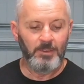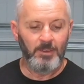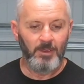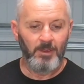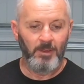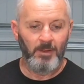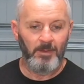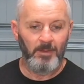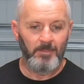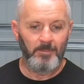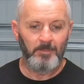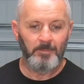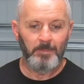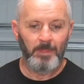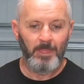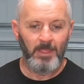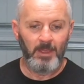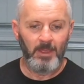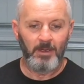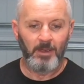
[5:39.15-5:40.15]

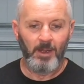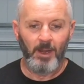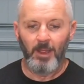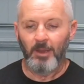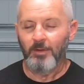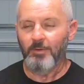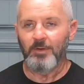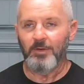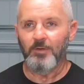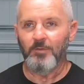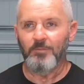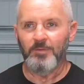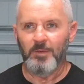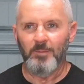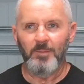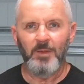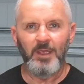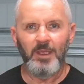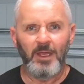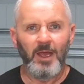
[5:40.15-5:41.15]
And I don't even know if they
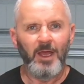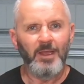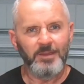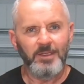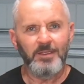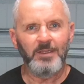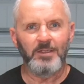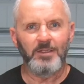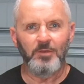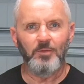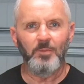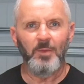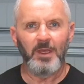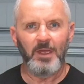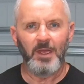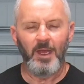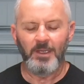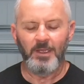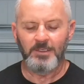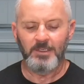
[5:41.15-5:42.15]
make. I think they do
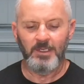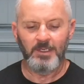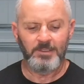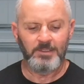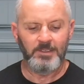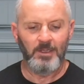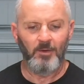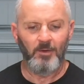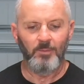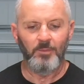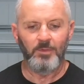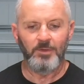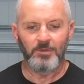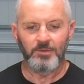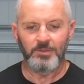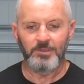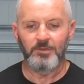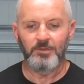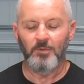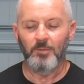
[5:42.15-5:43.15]
make high techs now, but they're
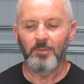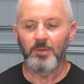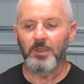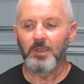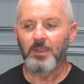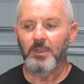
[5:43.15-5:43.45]
still.